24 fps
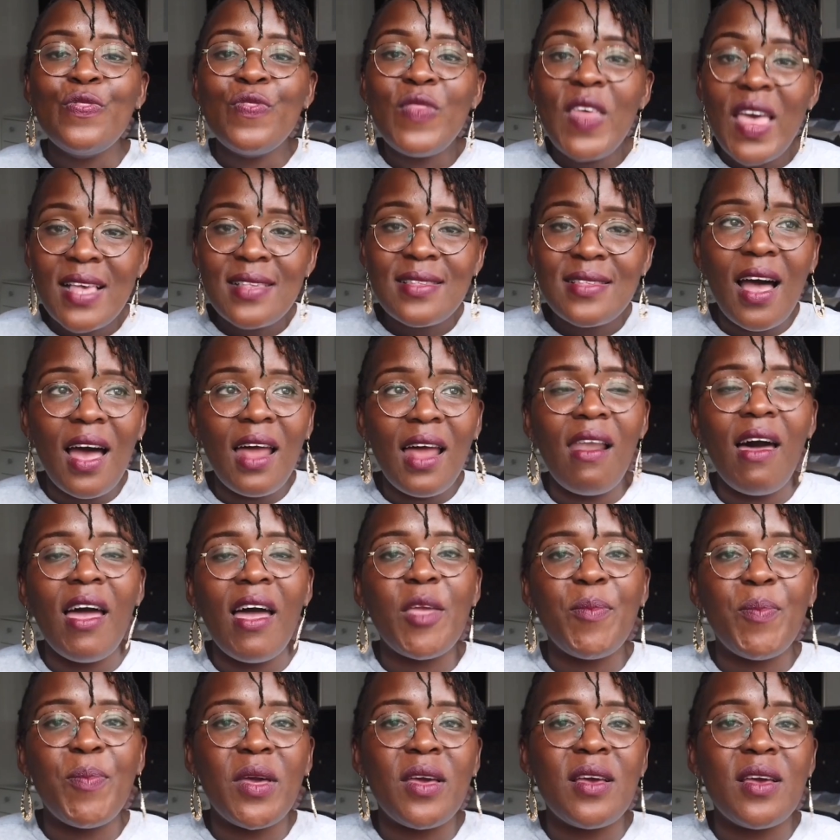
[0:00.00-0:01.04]
This I
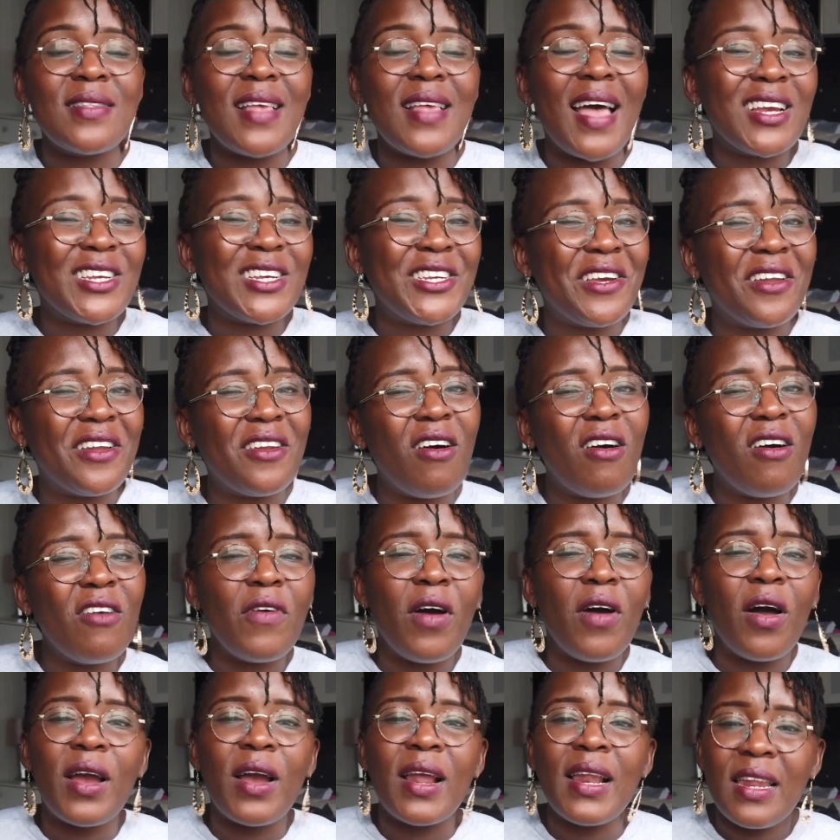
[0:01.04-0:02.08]
like because actually a lot of
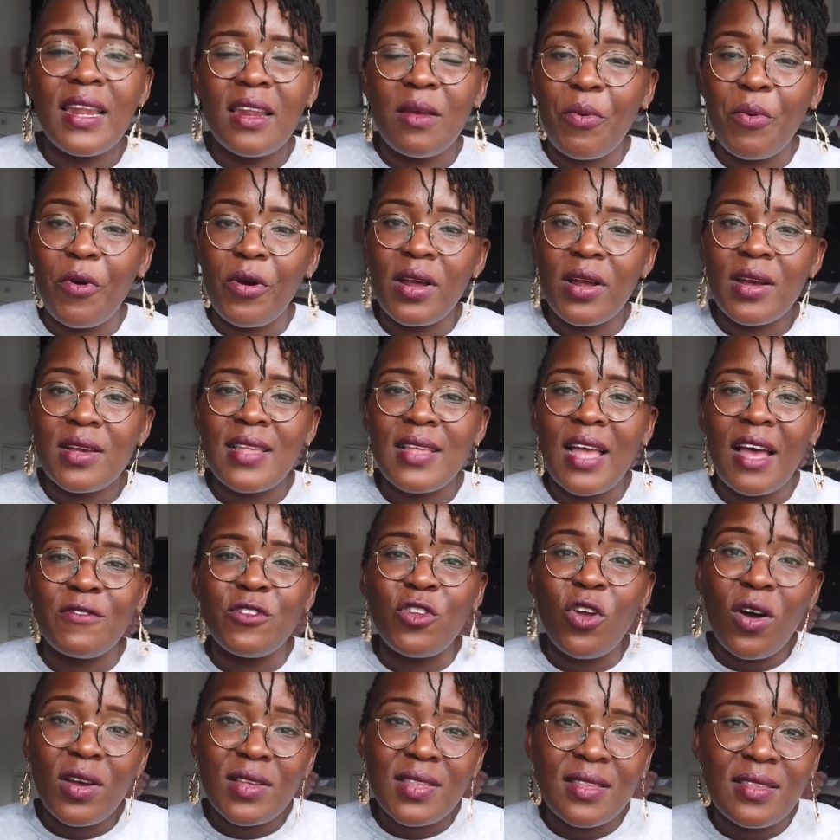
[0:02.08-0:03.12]
our cleaning products have
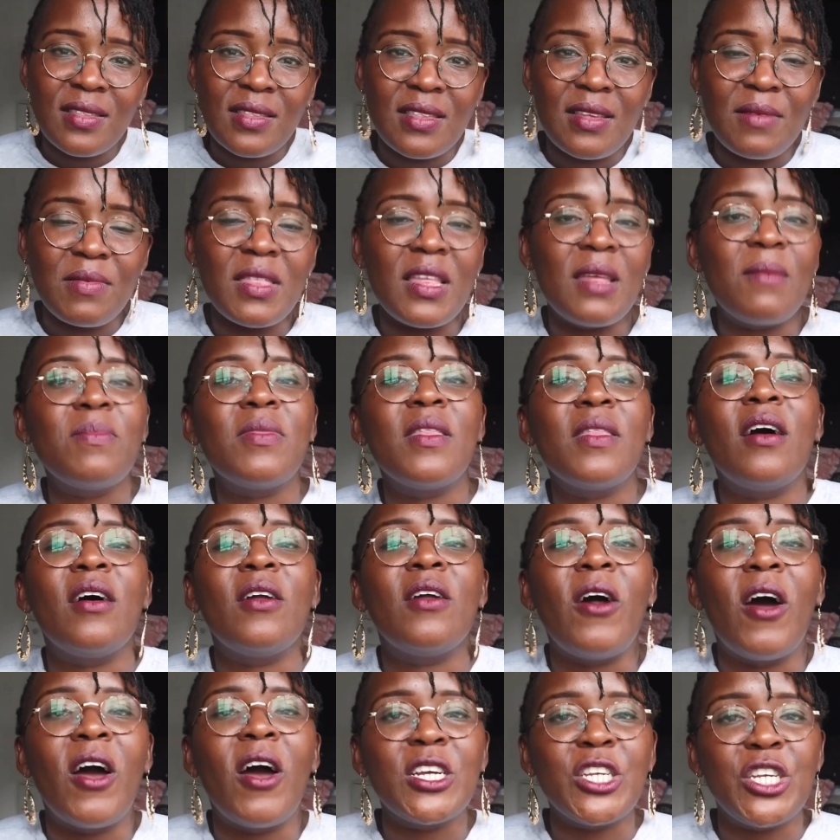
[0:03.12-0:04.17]
toxins in them that
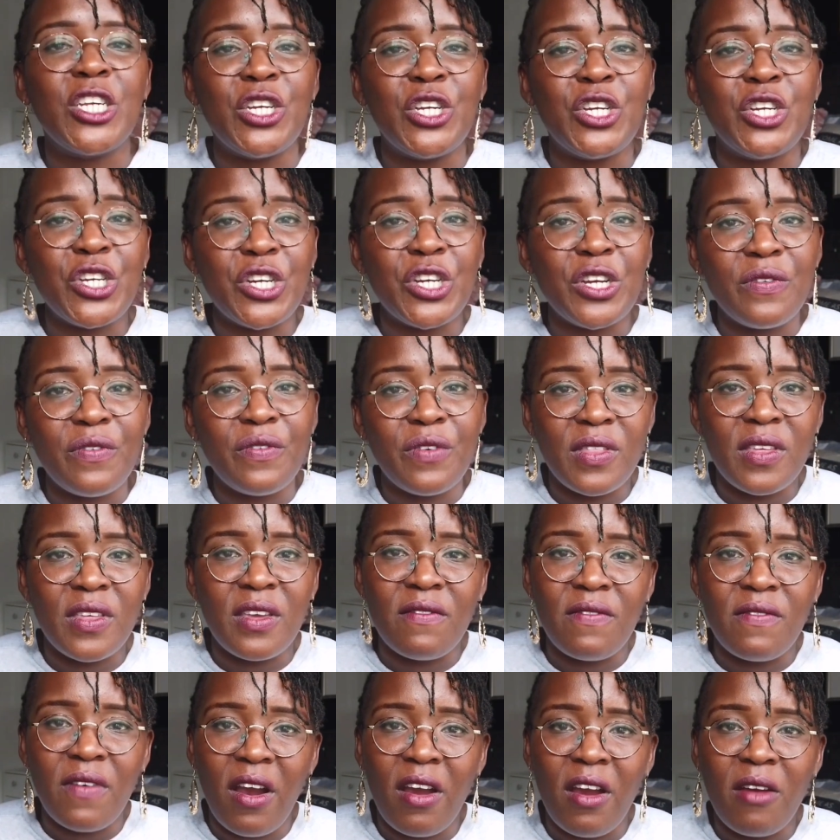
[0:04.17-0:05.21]
are not actually good for the
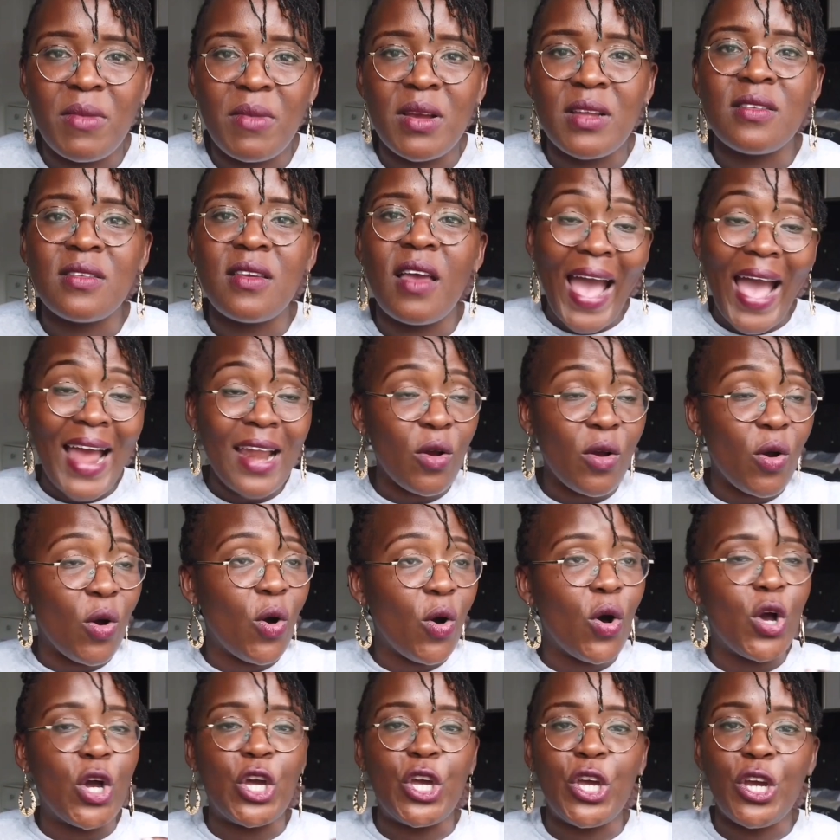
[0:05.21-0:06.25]
environment and
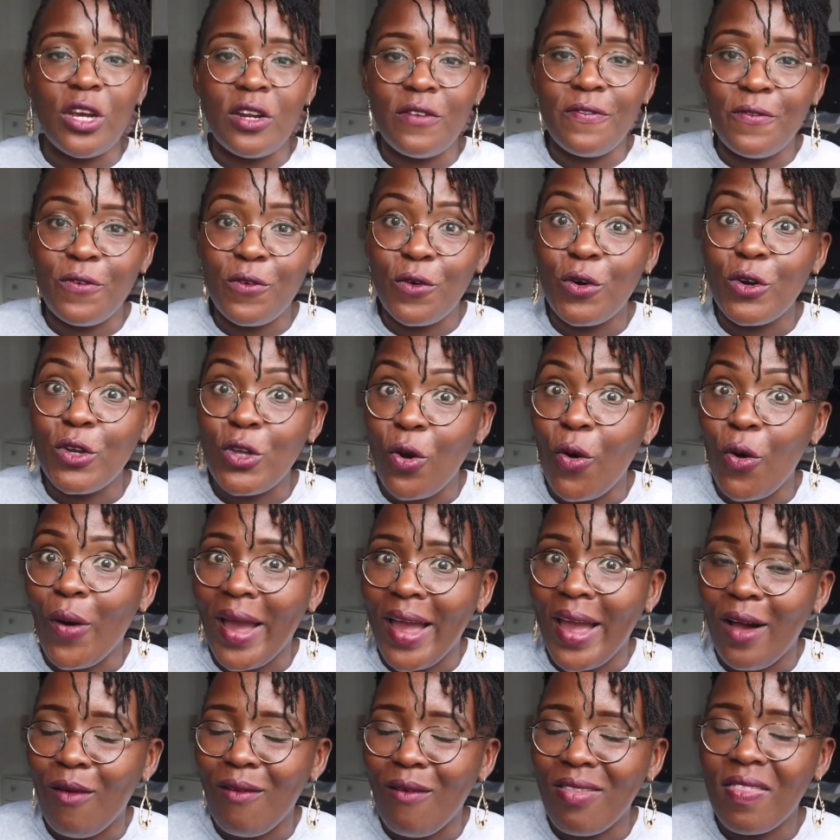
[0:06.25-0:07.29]
or good for your
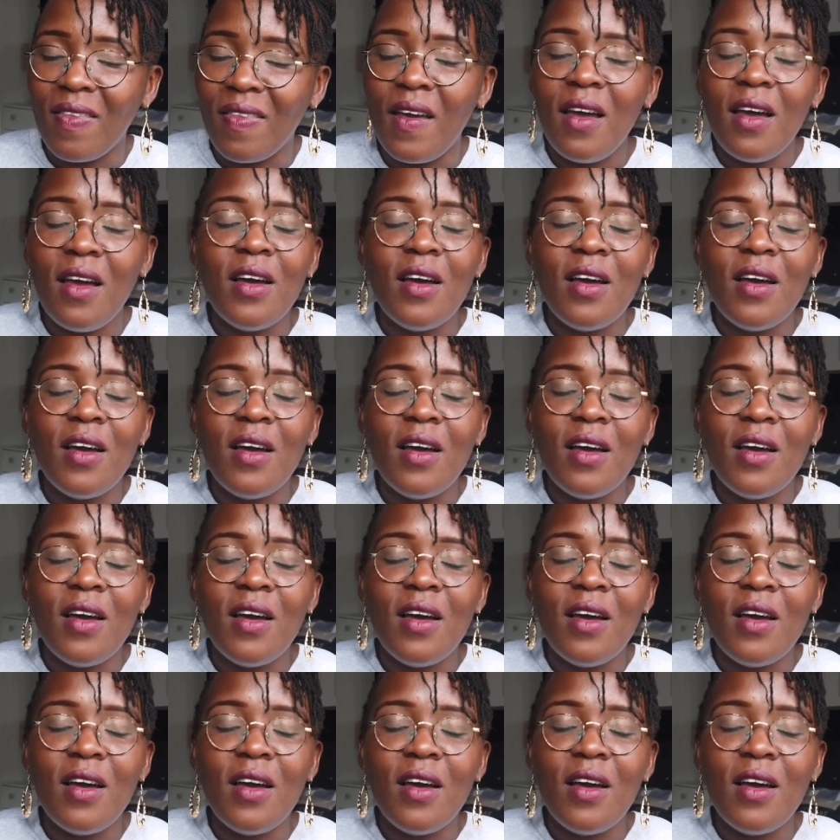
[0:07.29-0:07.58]
health.